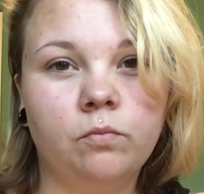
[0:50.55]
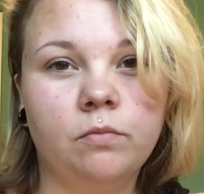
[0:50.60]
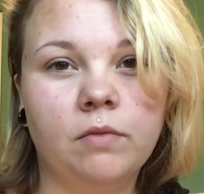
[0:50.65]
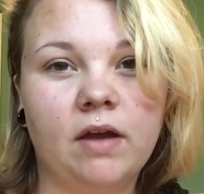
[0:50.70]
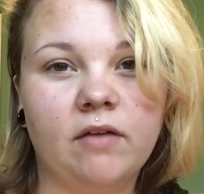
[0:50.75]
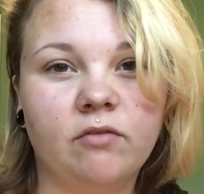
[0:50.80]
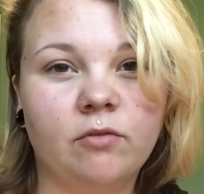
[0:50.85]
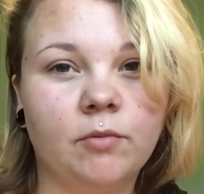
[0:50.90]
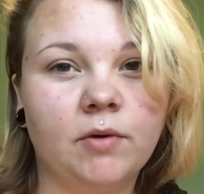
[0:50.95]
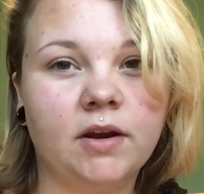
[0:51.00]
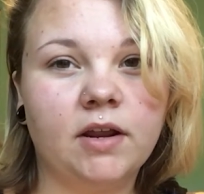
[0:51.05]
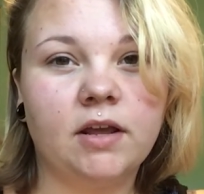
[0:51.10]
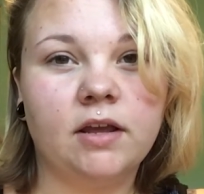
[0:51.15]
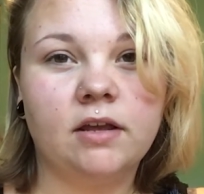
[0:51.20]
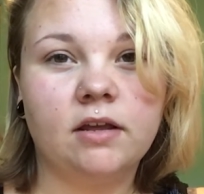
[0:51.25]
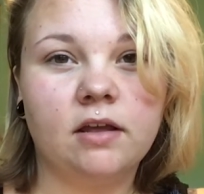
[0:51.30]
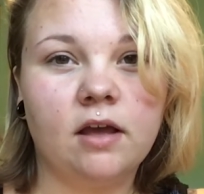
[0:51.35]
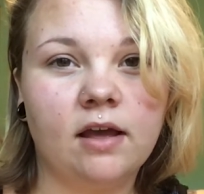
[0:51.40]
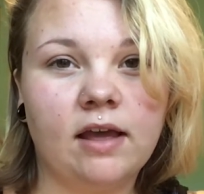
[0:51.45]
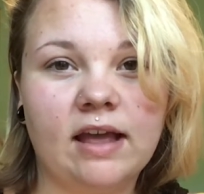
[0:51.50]
everybody
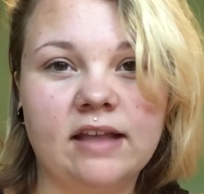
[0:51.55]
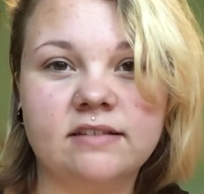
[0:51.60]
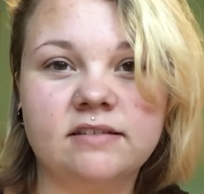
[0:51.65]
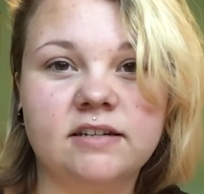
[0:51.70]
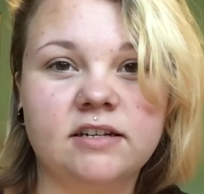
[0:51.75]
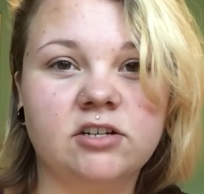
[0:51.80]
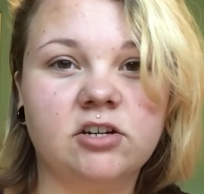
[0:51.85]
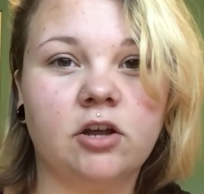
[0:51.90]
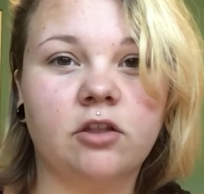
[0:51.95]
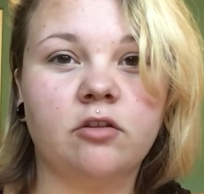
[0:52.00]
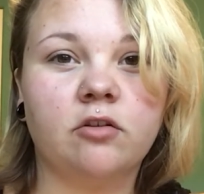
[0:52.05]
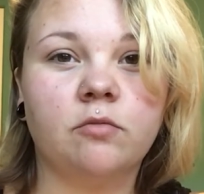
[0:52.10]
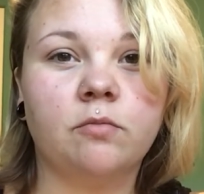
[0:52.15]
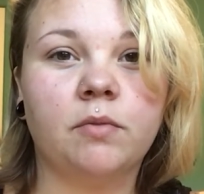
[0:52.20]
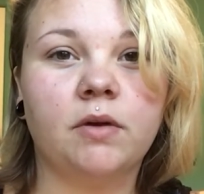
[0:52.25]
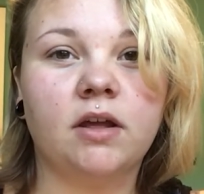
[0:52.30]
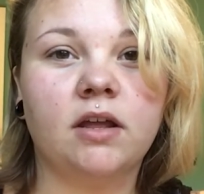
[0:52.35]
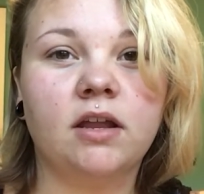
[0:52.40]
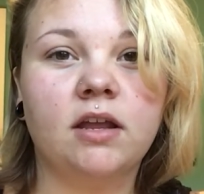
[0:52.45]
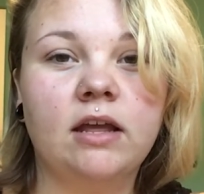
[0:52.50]
against each other,
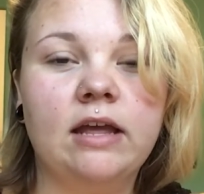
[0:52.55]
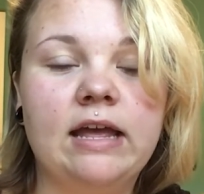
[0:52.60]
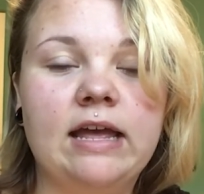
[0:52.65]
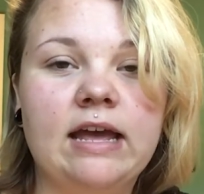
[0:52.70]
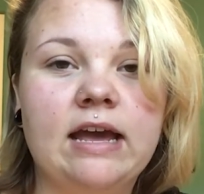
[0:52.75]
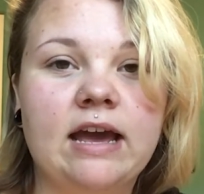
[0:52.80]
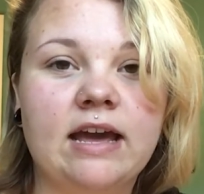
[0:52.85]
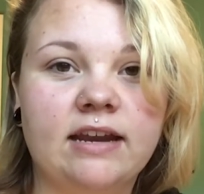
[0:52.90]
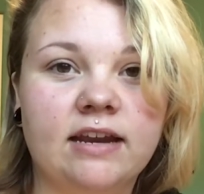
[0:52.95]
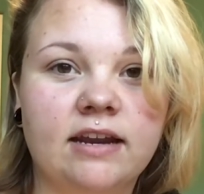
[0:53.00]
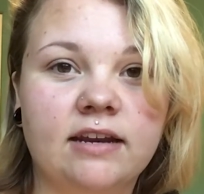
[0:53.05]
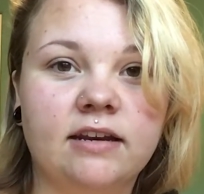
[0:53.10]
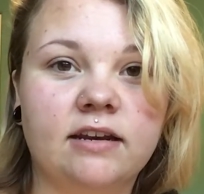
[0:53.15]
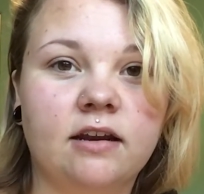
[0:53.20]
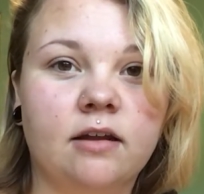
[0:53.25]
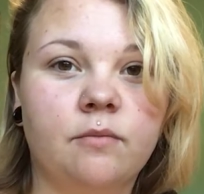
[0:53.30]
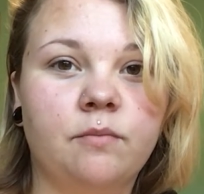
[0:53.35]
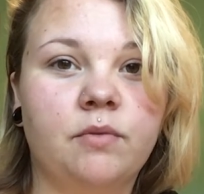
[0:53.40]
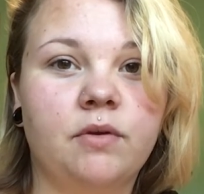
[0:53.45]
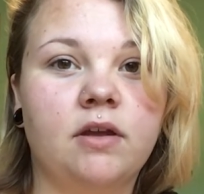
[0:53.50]
but it ended
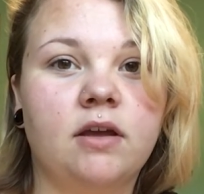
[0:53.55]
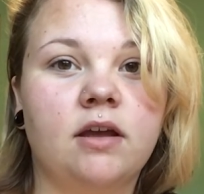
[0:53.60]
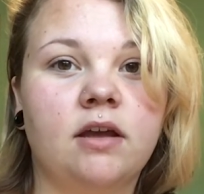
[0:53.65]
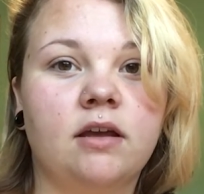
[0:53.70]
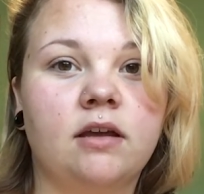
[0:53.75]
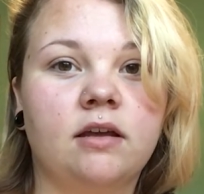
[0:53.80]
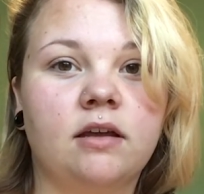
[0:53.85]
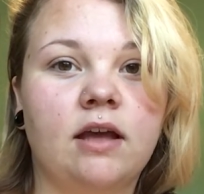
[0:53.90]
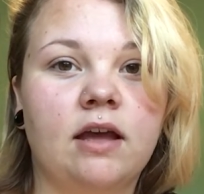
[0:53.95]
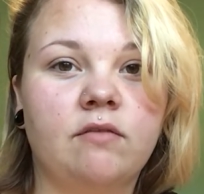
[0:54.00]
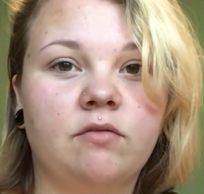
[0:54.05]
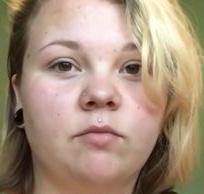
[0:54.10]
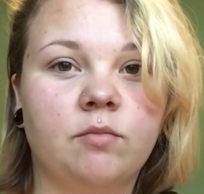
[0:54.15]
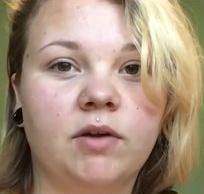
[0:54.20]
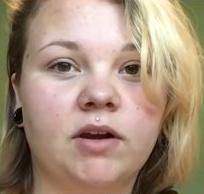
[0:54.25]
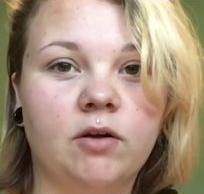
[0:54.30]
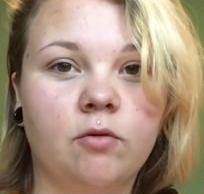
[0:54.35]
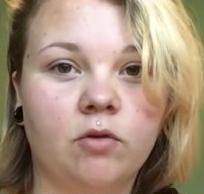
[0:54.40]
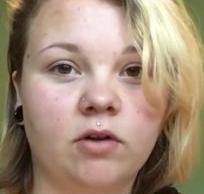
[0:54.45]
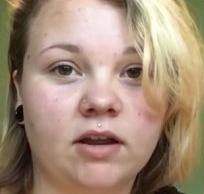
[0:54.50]
up being
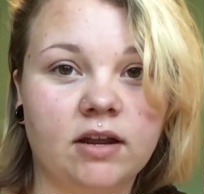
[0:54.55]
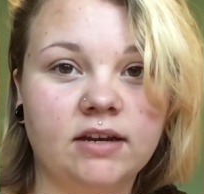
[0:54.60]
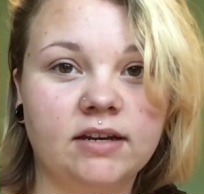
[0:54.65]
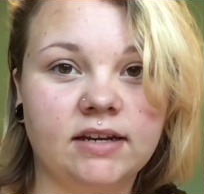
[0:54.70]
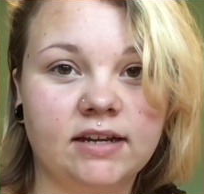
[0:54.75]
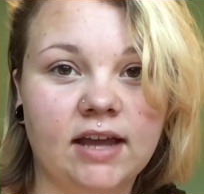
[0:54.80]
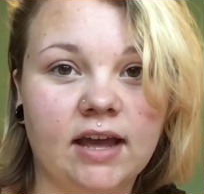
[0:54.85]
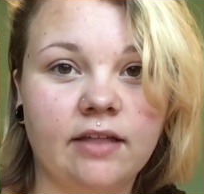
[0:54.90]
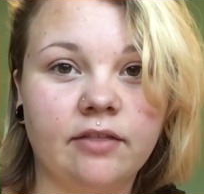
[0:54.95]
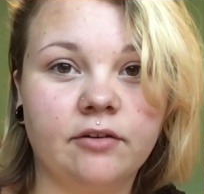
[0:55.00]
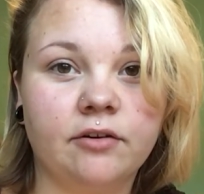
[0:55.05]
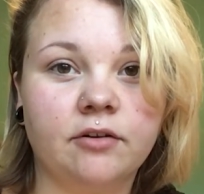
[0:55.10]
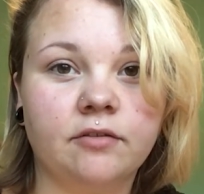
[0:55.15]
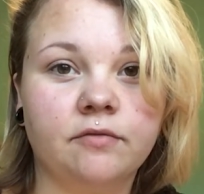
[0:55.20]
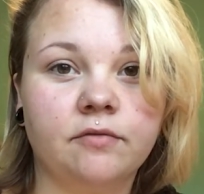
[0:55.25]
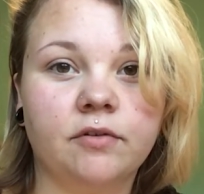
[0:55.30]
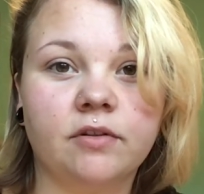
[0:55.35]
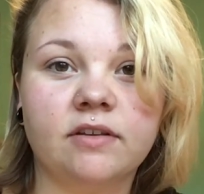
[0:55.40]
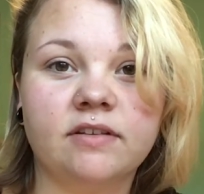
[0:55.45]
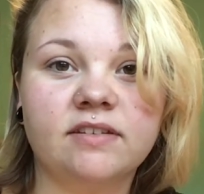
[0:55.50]
everybody working together
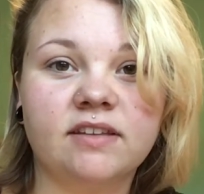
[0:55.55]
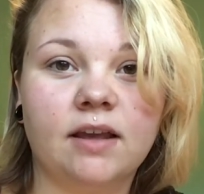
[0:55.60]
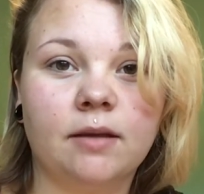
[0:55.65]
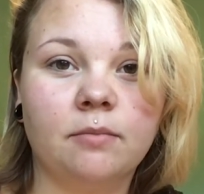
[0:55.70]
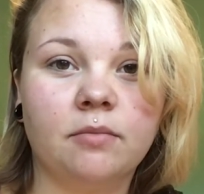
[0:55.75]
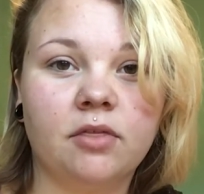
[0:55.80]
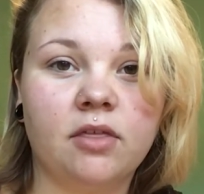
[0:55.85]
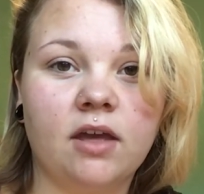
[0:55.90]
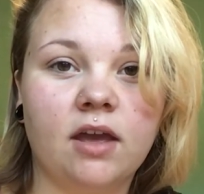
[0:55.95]
for the same